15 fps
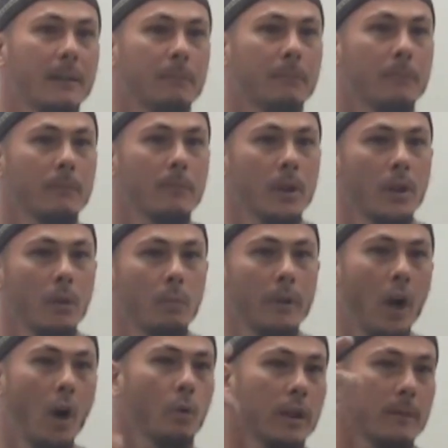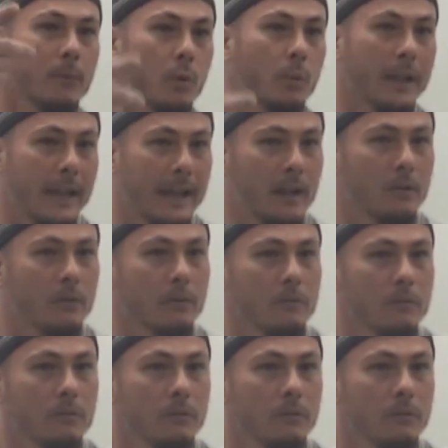them. We hold them to account.